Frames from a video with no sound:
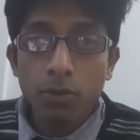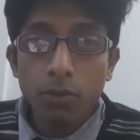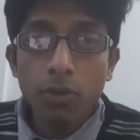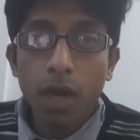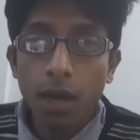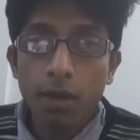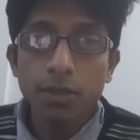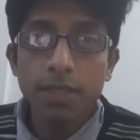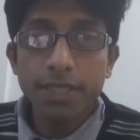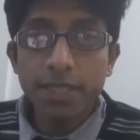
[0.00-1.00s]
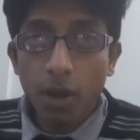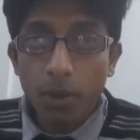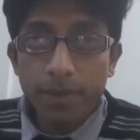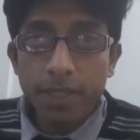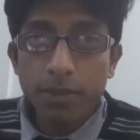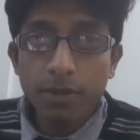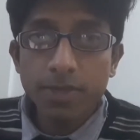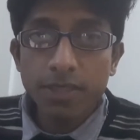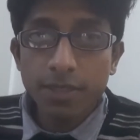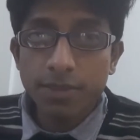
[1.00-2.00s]
who are, in the opinion of
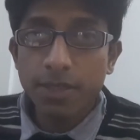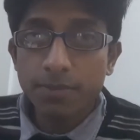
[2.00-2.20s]
the district